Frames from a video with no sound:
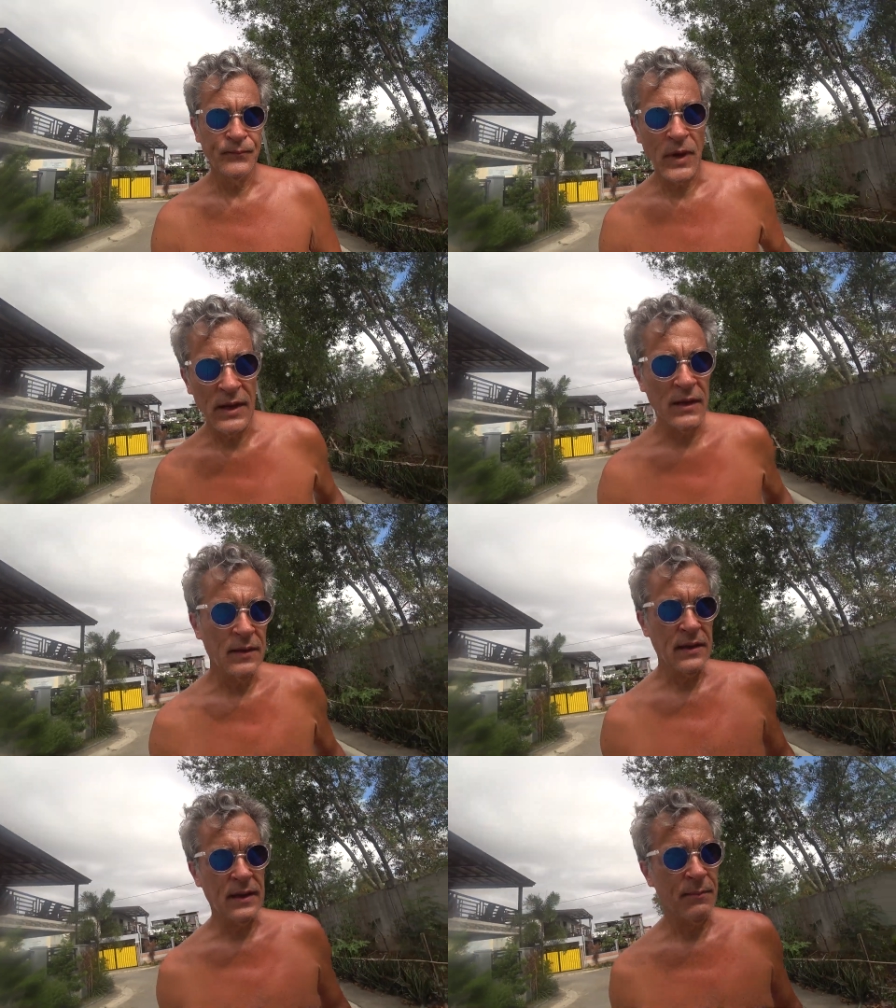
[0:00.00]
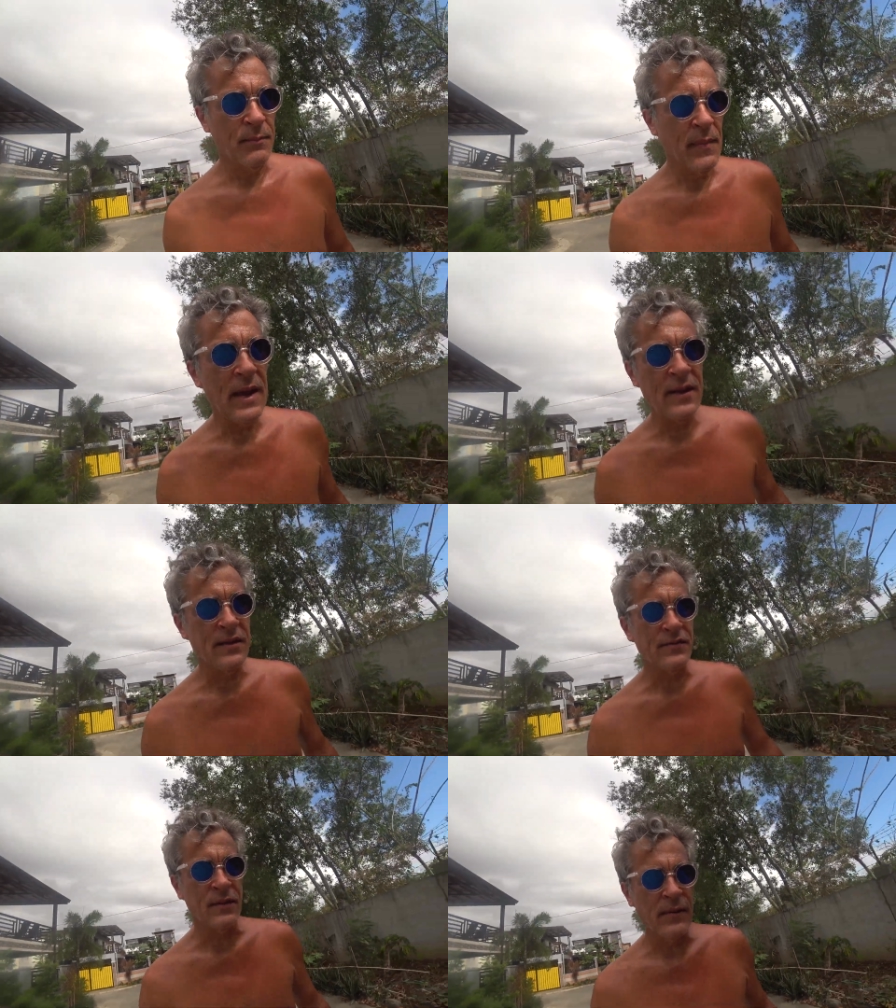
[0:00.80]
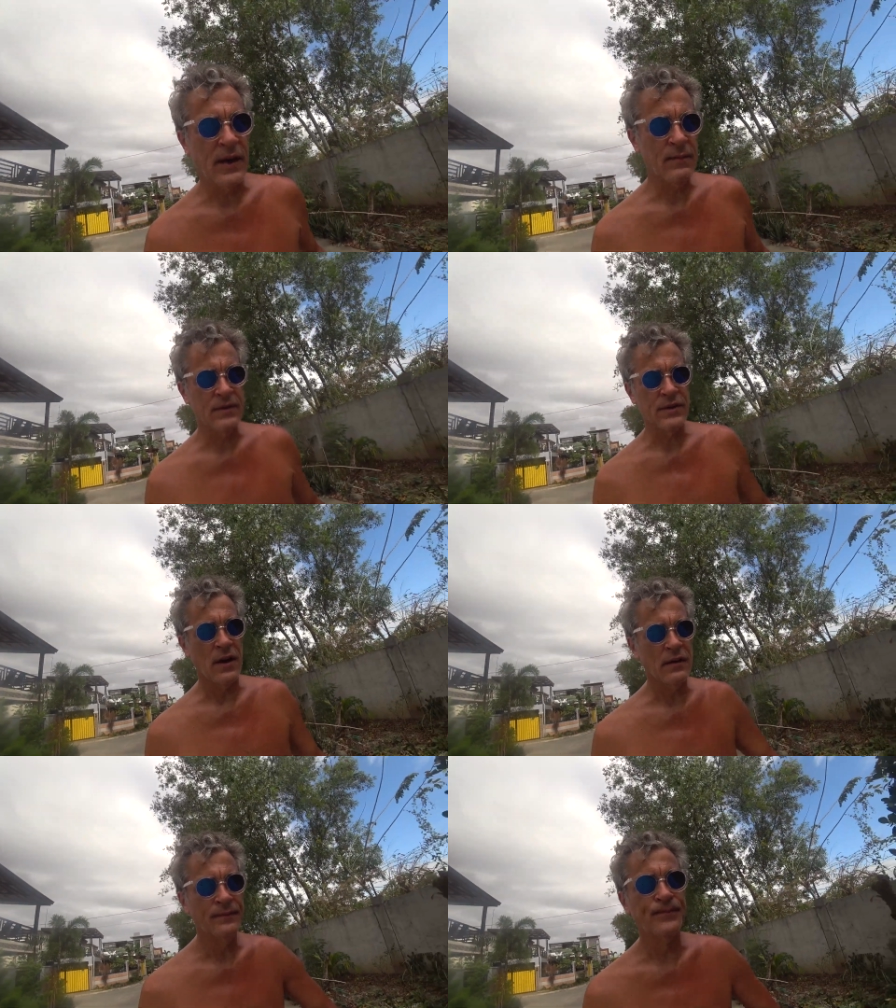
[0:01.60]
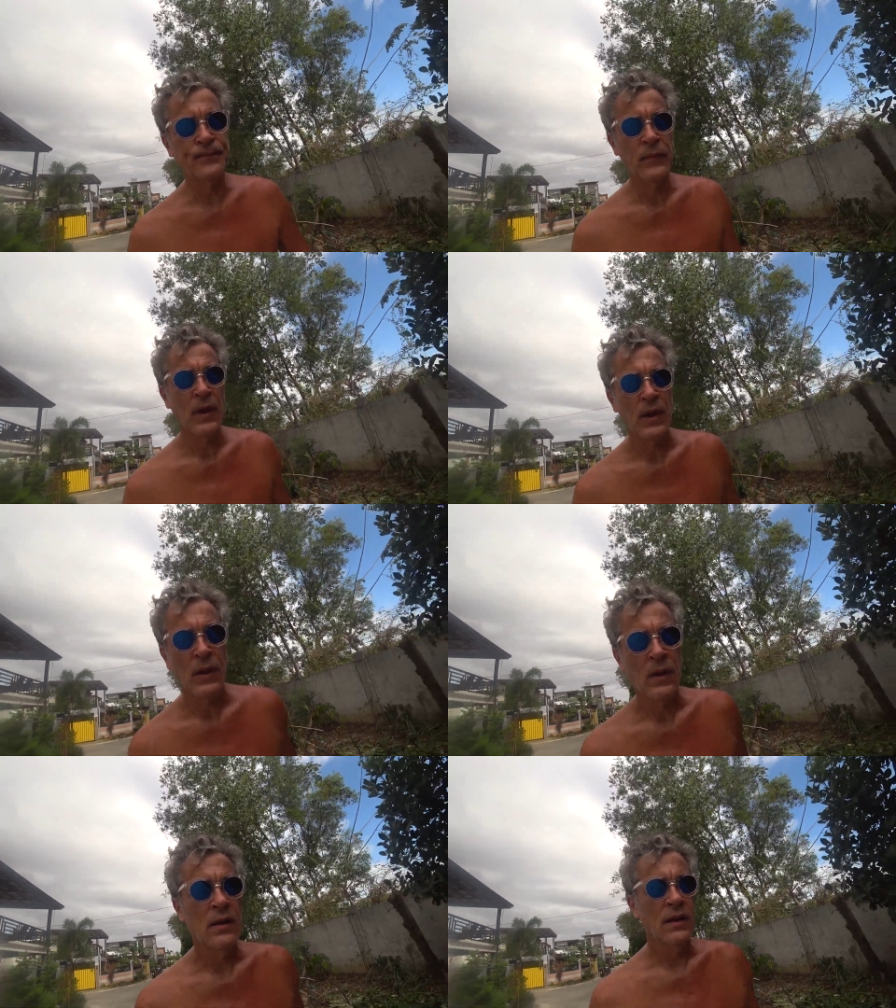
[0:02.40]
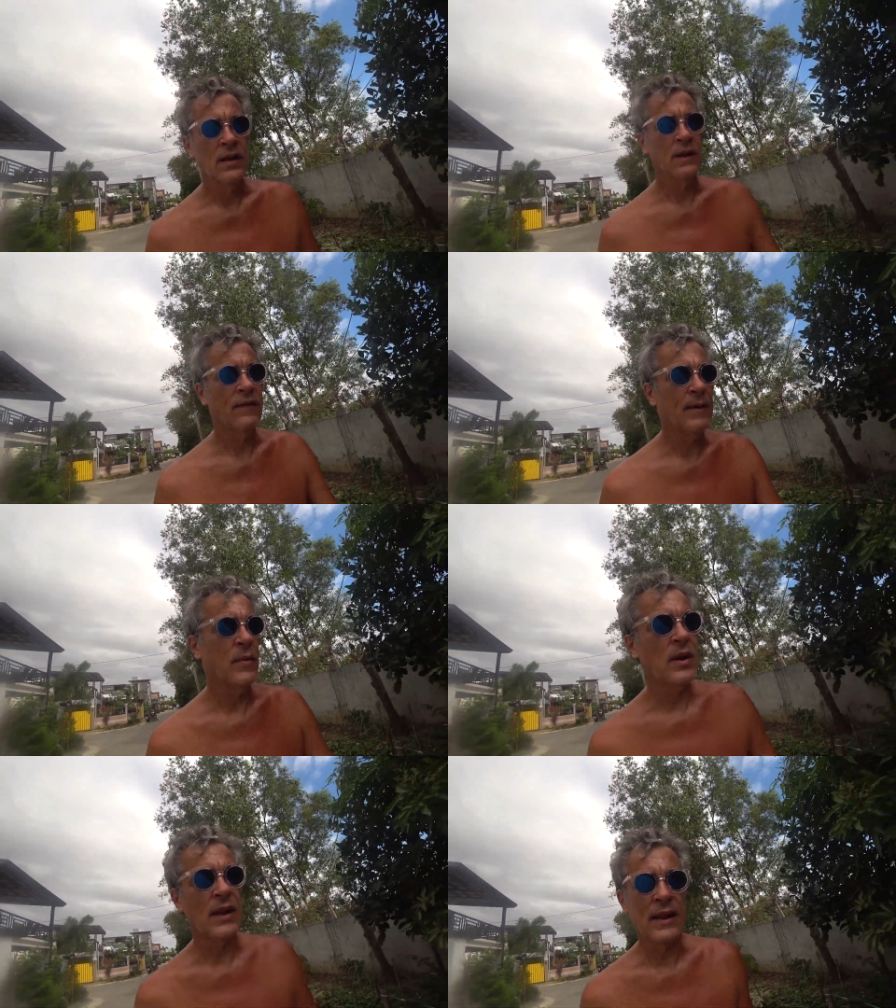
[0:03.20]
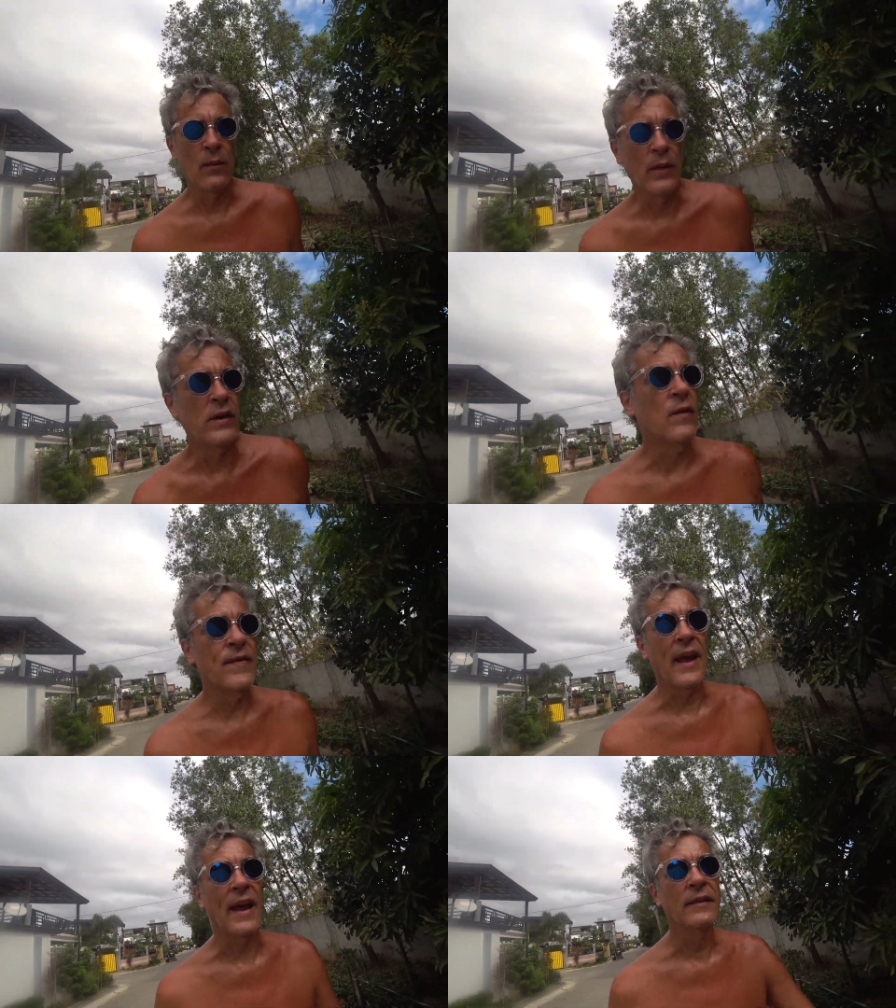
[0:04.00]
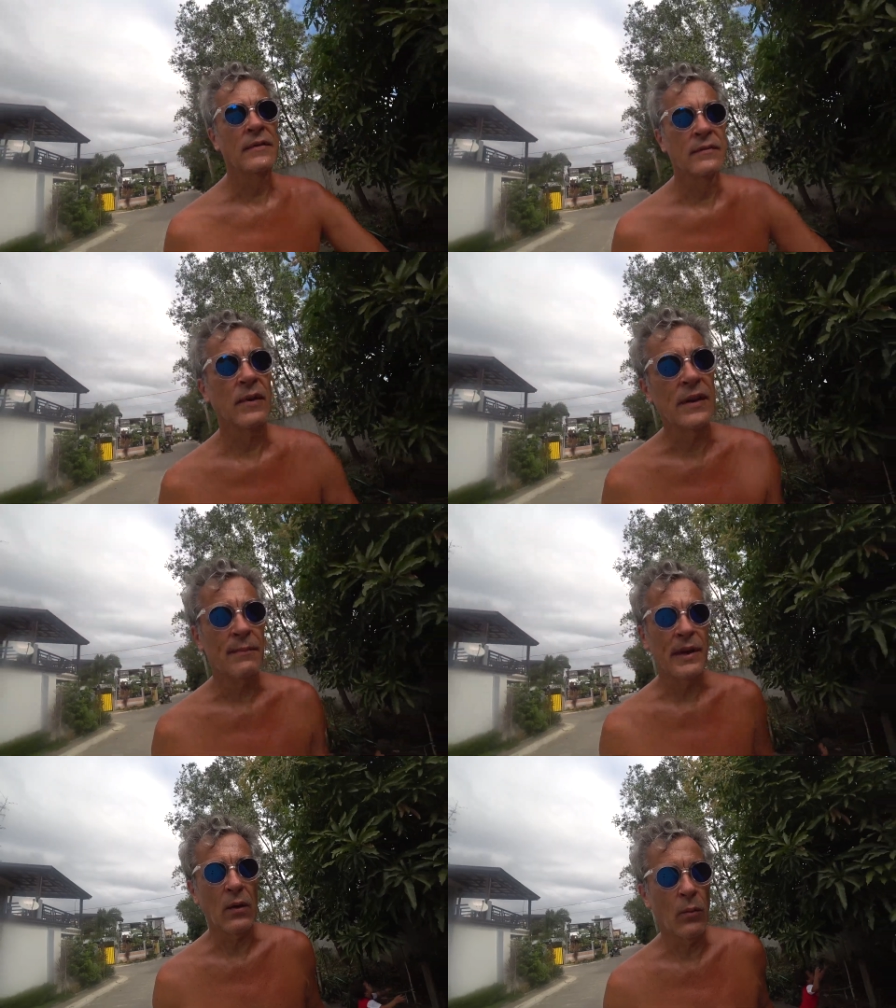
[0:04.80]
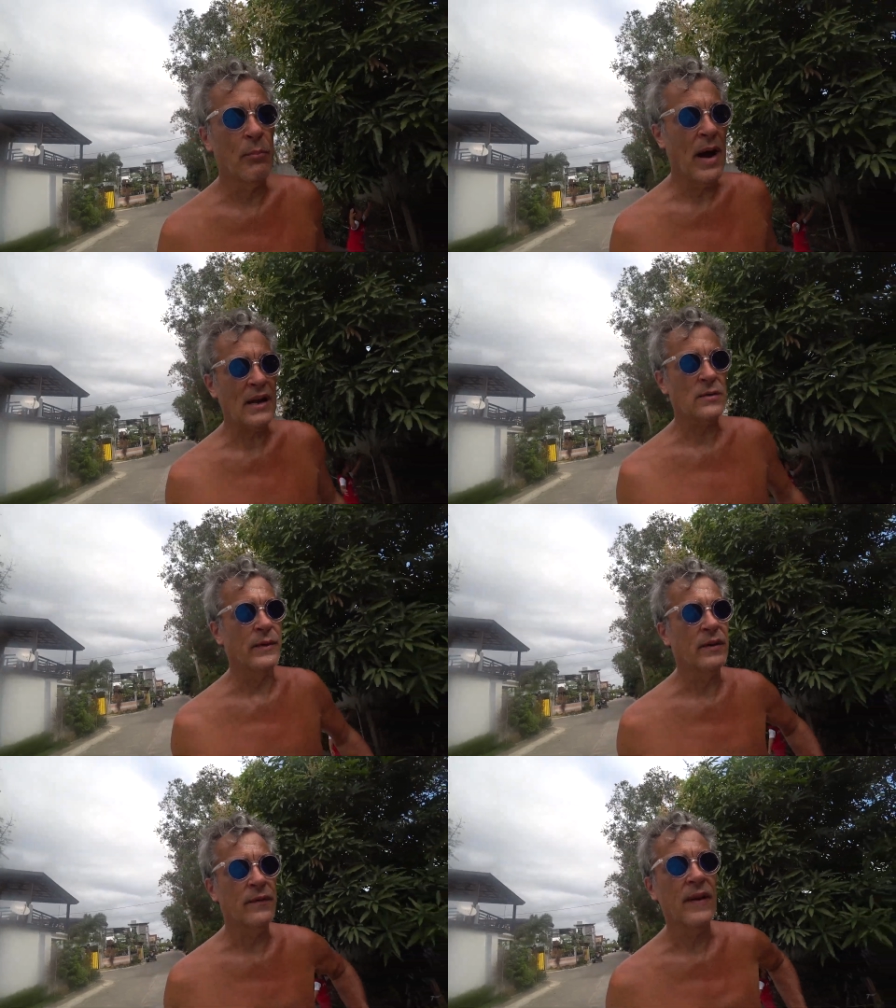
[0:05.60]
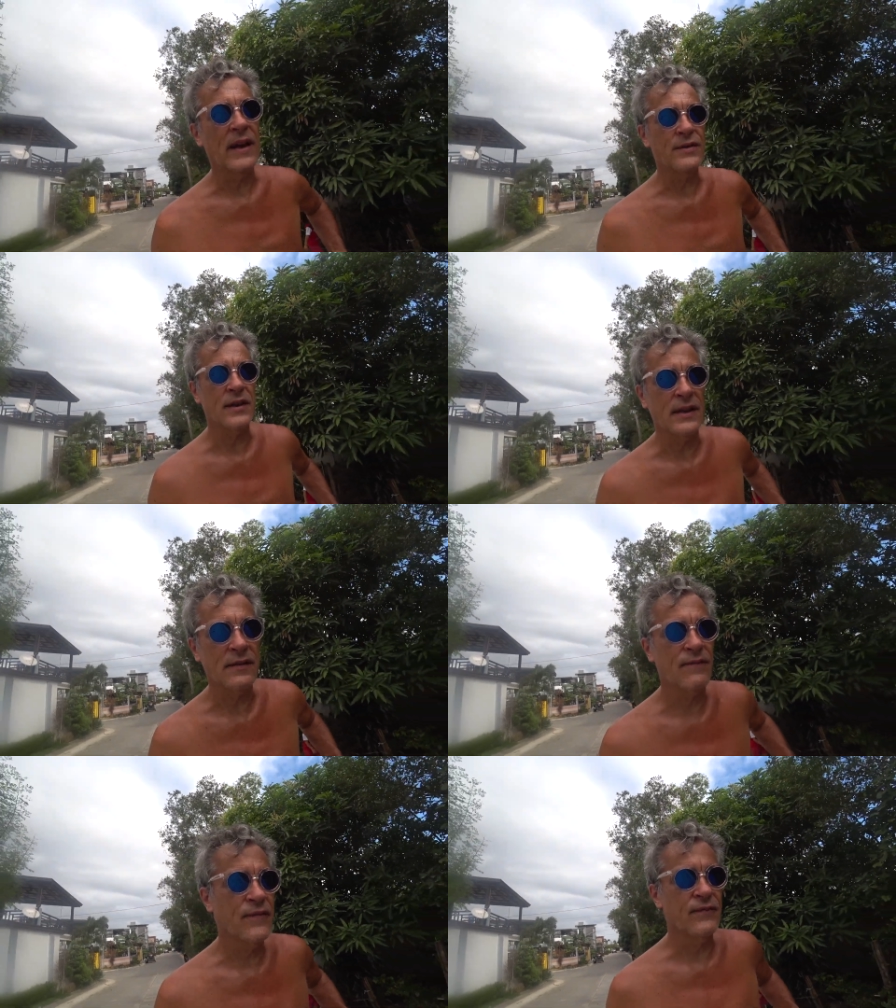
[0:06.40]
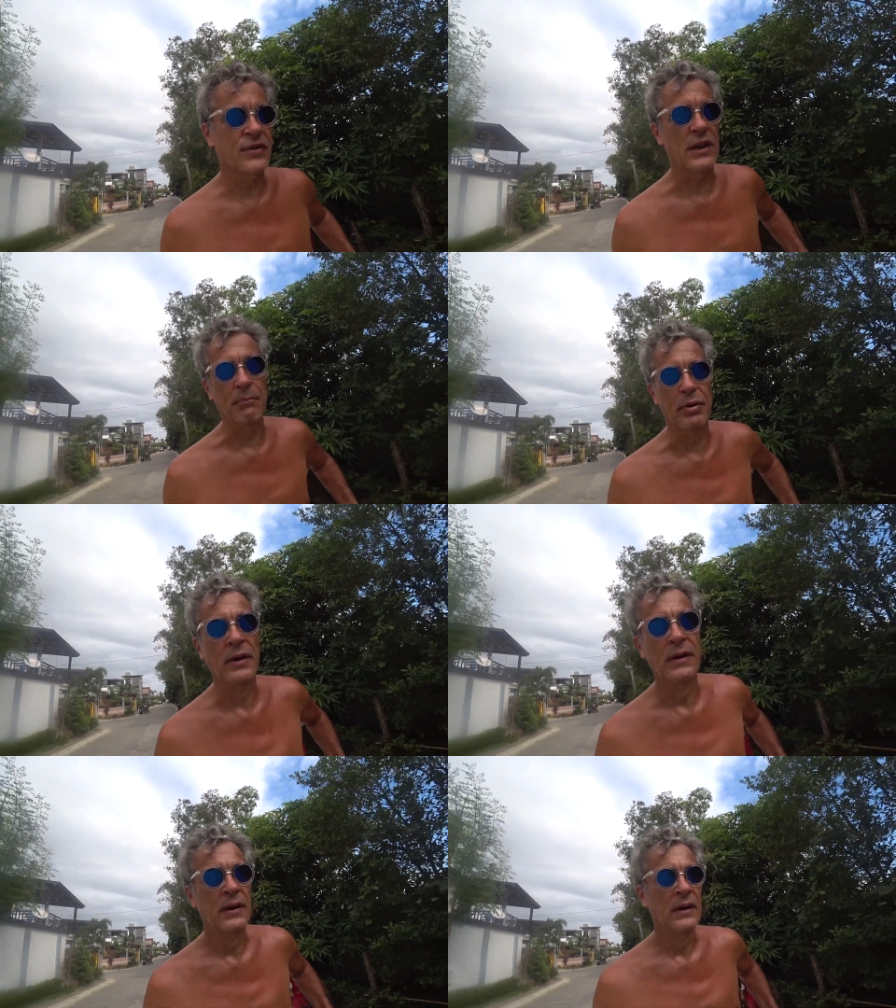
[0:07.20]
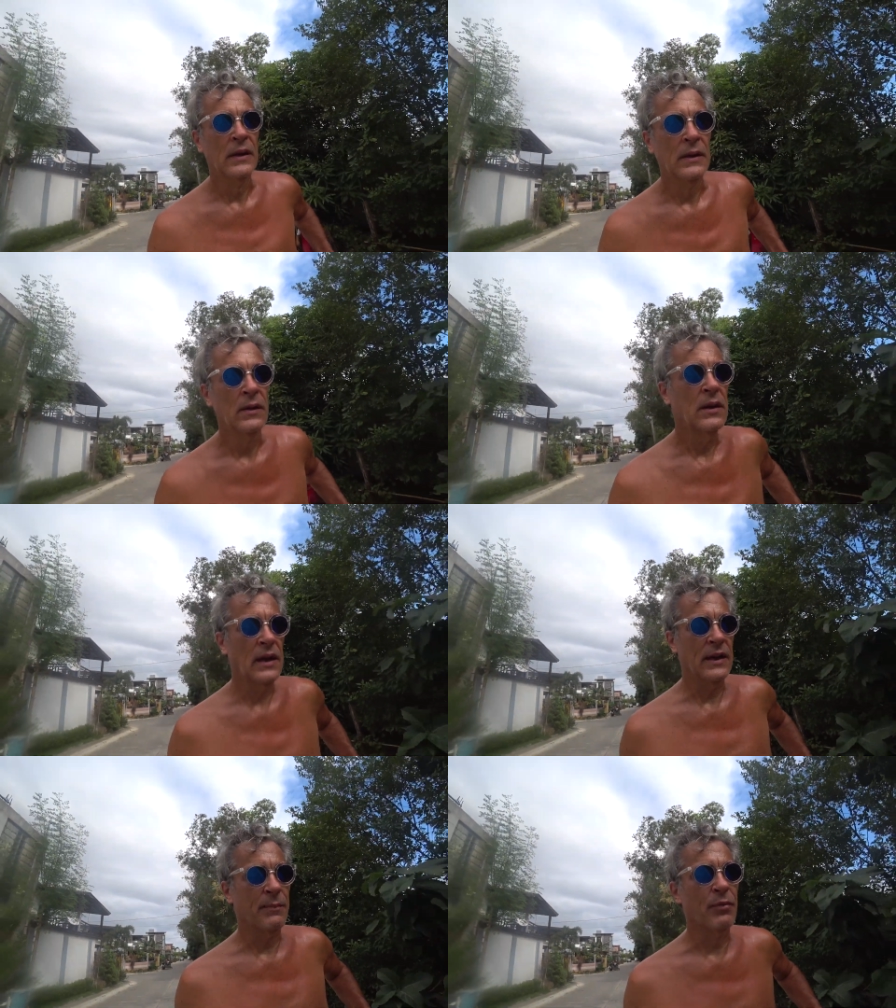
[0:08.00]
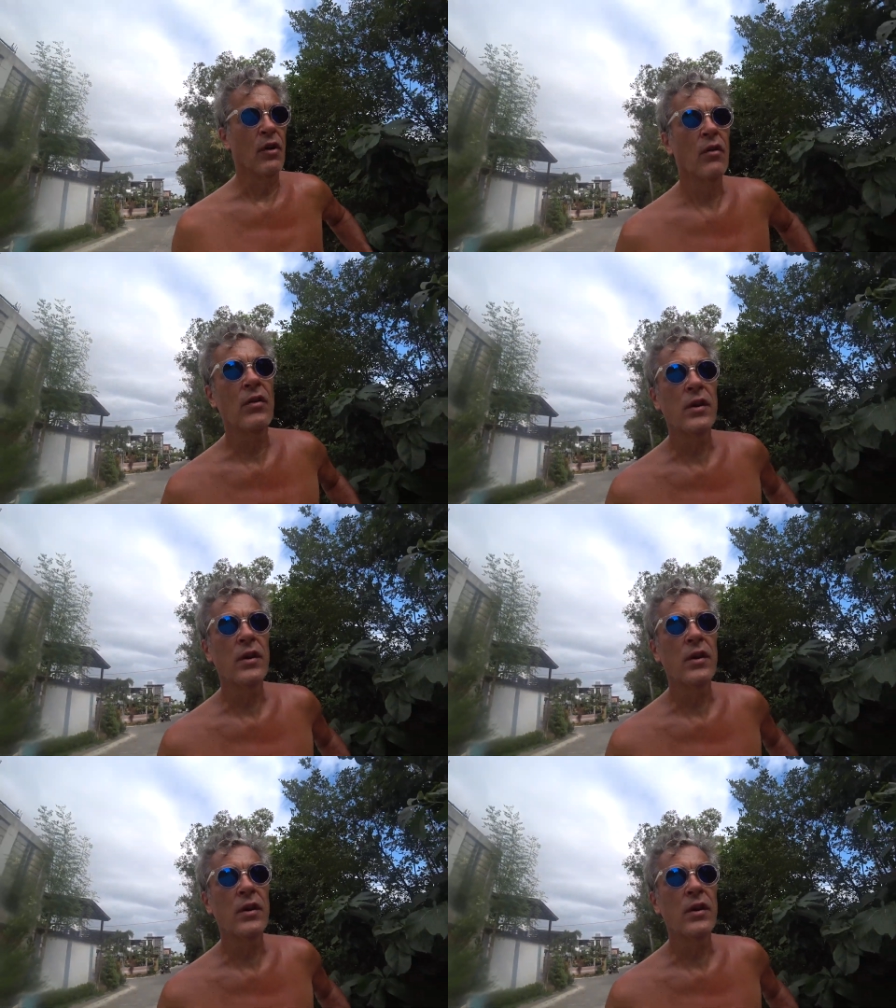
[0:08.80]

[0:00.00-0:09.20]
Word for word: Uh, in my country, when I was young, if I bought it like a window fan, one of them big old box window fans you get cheap, and it broke,